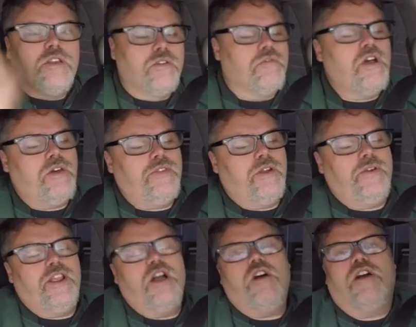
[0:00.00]
Well, there we
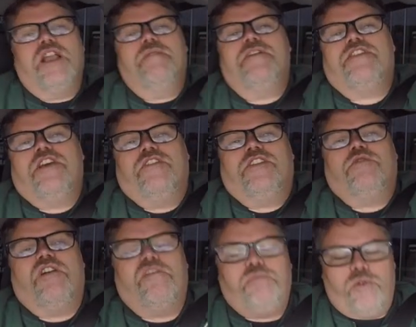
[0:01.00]
go. I got myself a
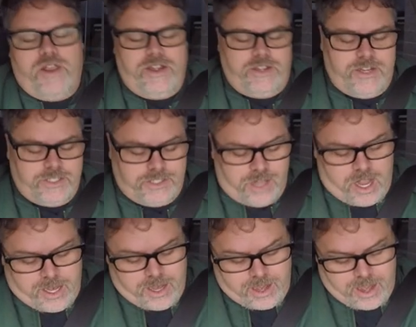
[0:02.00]
12-point
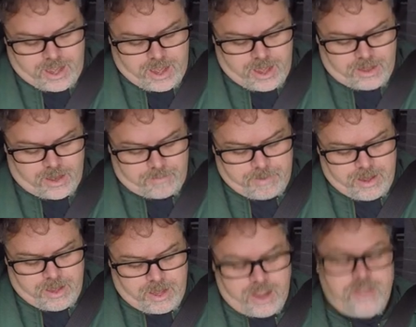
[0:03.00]
socket, and it ended up
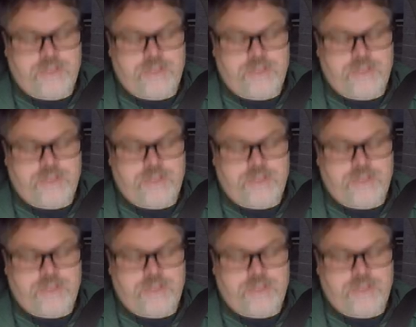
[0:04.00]
being a